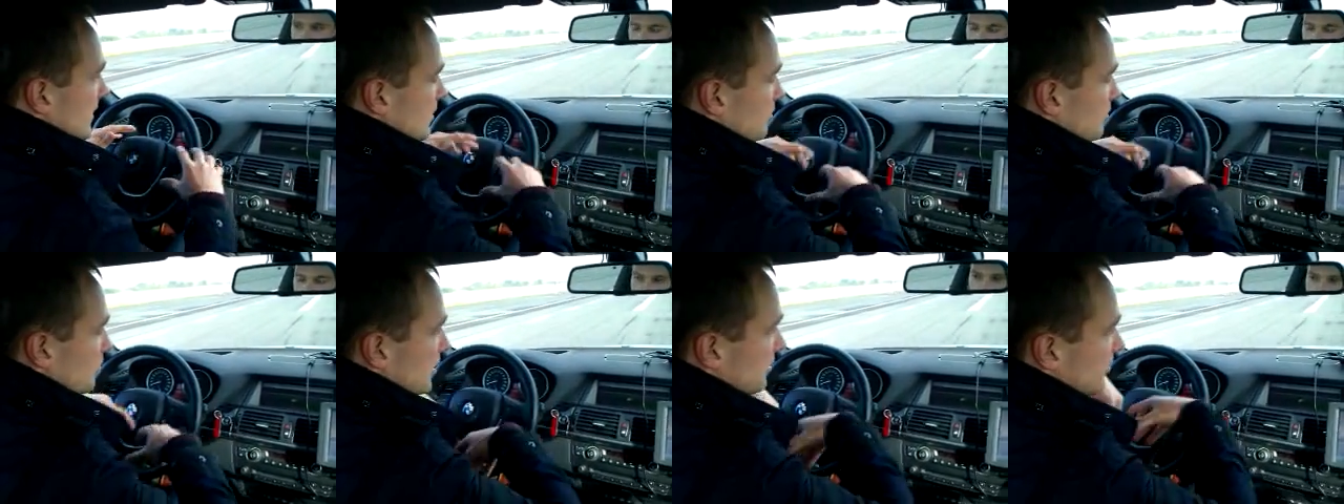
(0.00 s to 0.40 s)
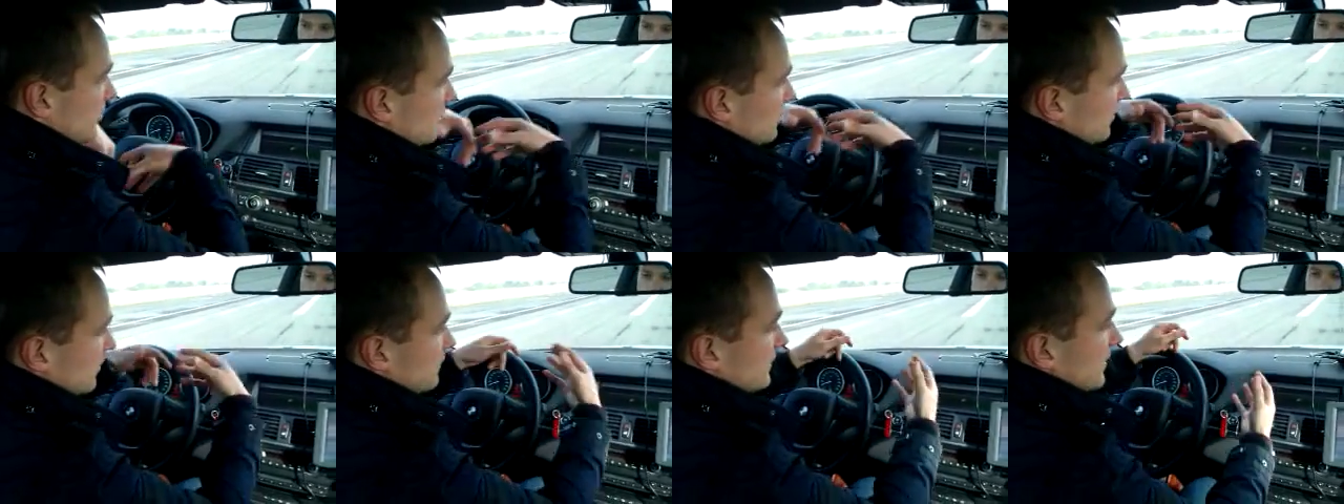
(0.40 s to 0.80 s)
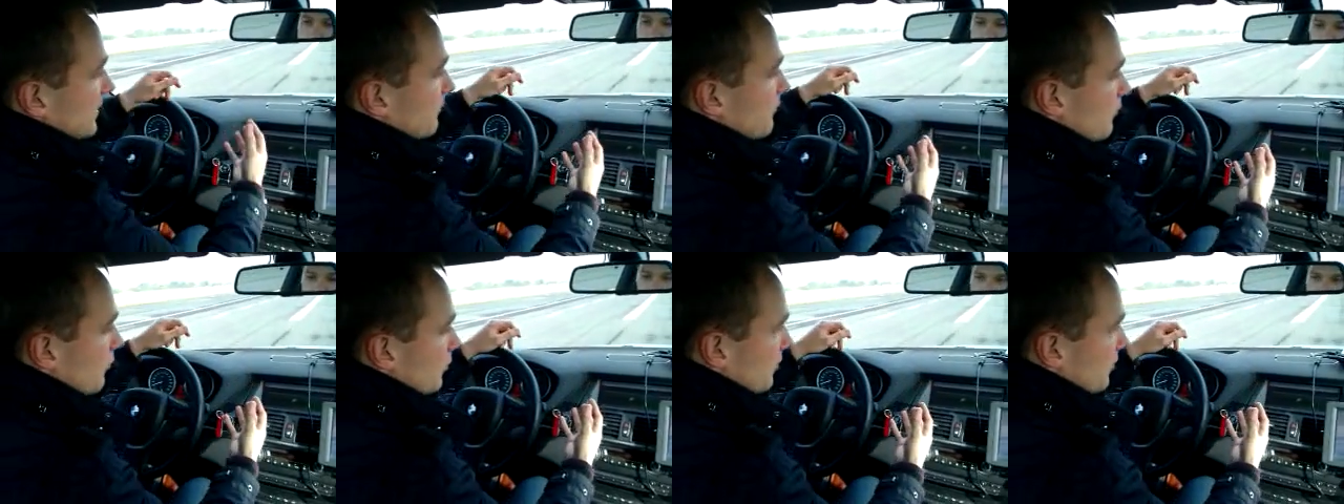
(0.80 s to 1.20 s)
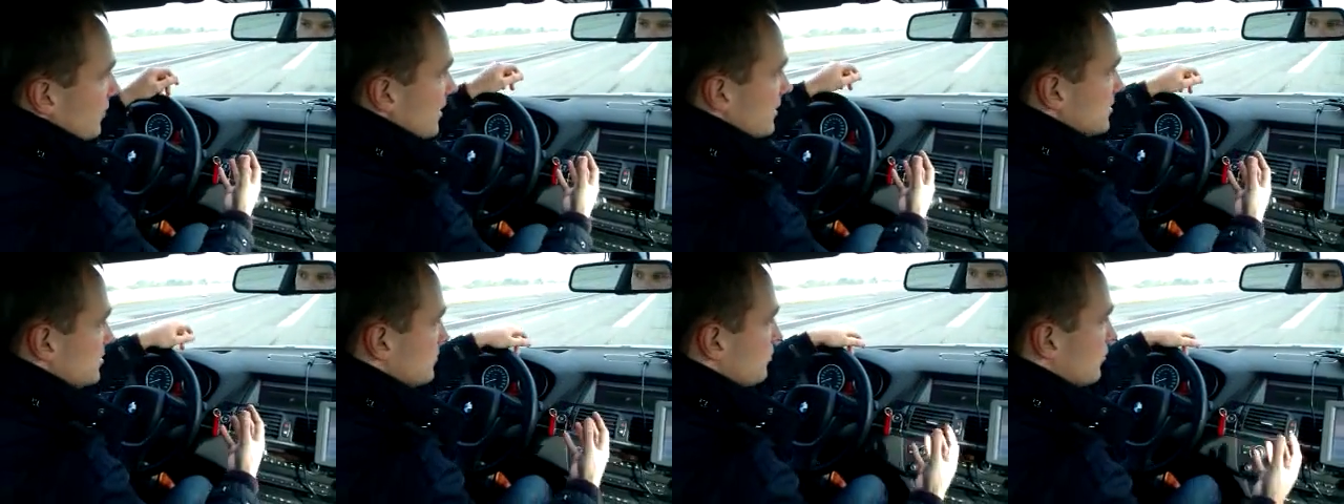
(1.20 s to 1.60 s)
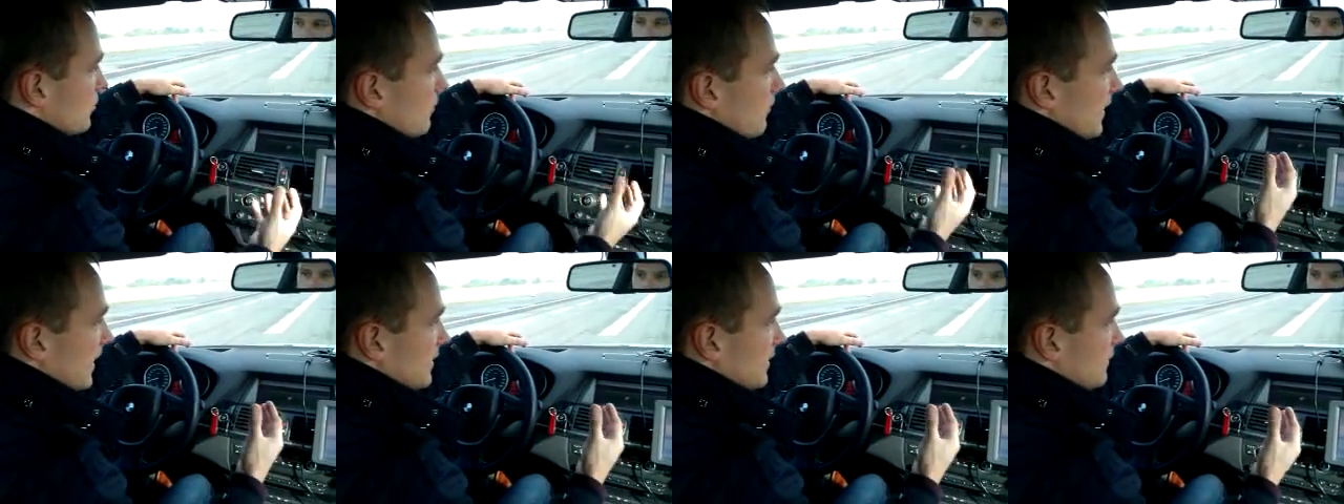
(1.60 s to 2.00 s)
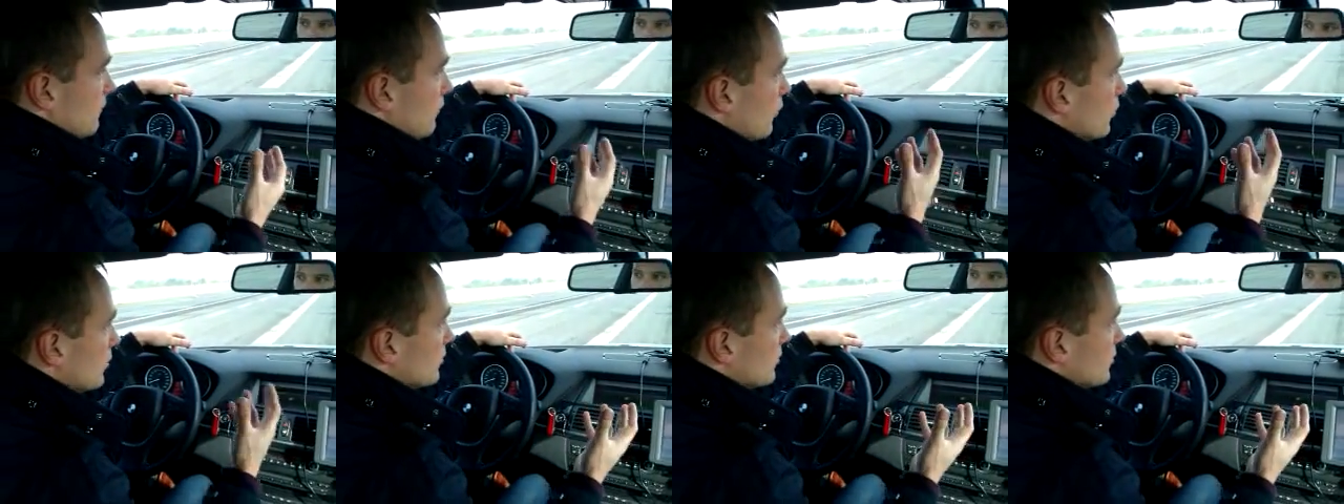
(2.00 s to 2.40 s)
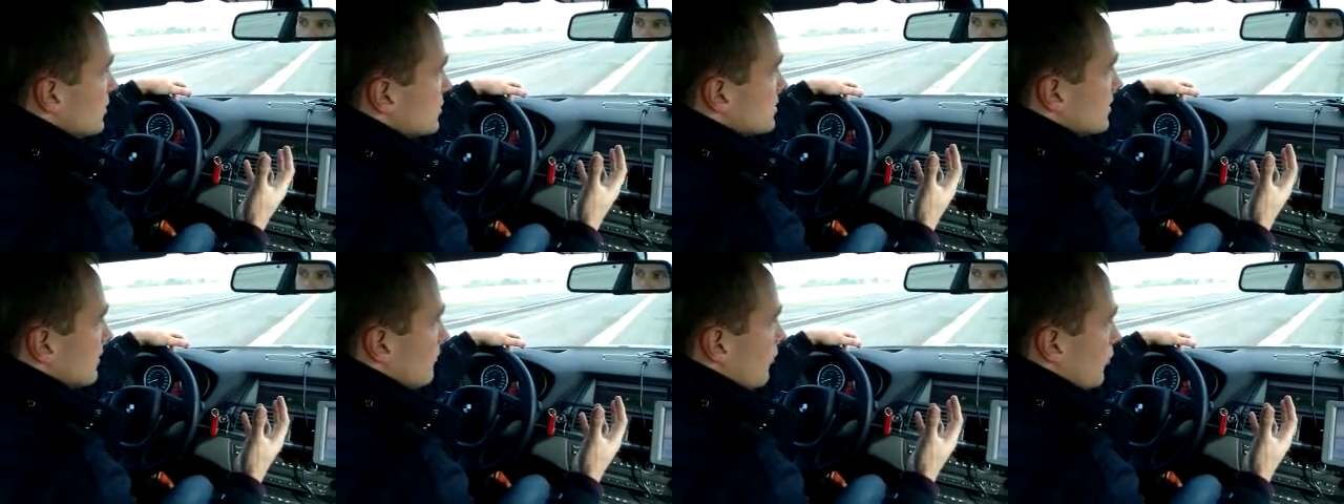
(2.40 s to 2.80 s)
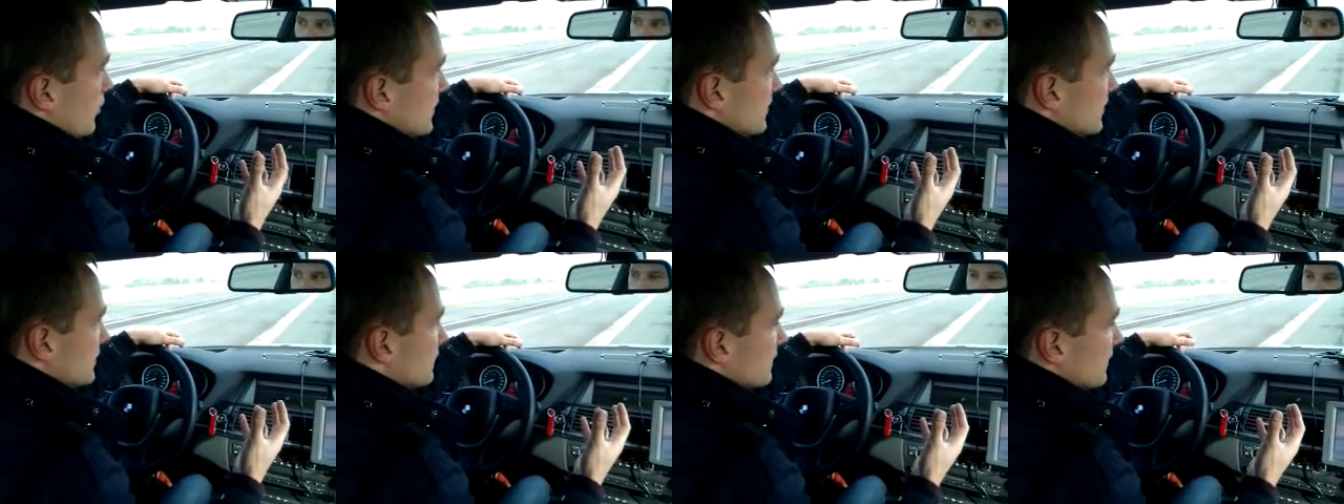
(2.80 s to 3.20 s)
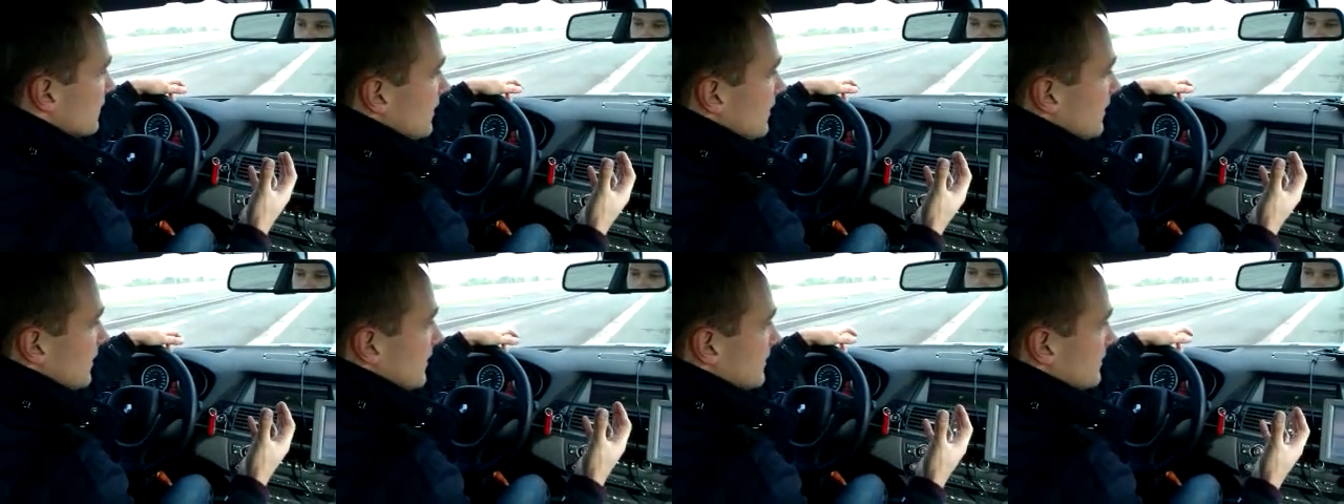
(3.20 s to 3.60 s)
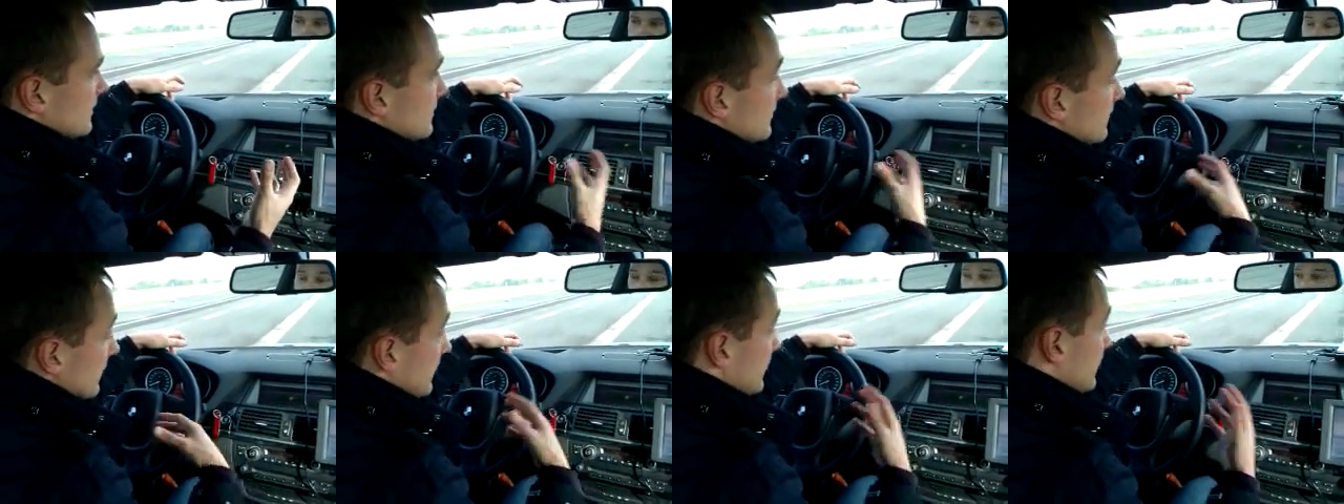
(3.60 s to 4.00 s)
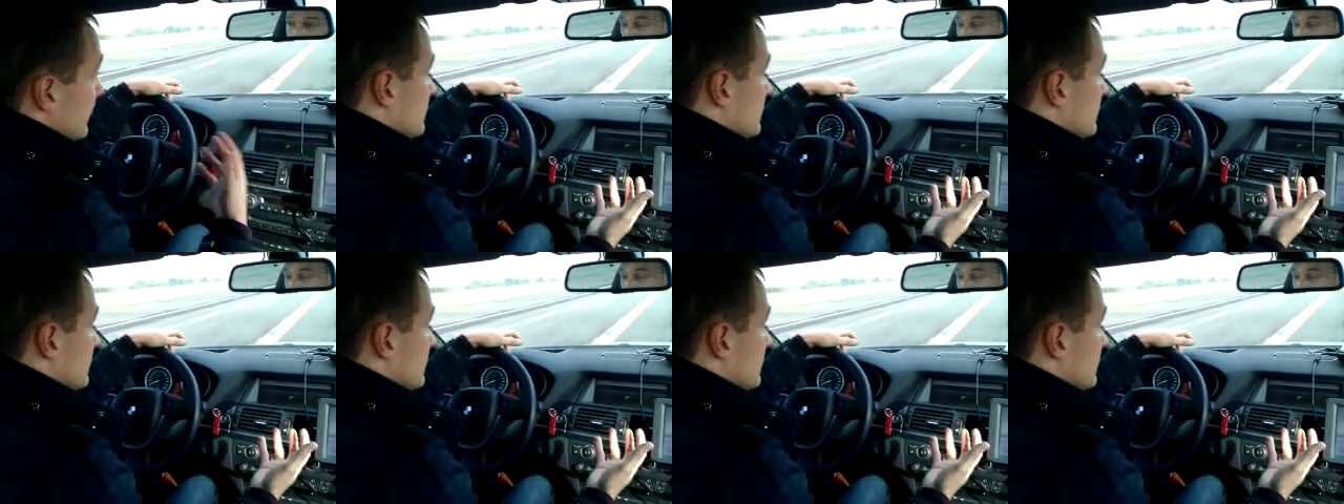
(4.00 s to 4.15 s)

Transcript: and we're going a step further to provide full collision avoidance, and as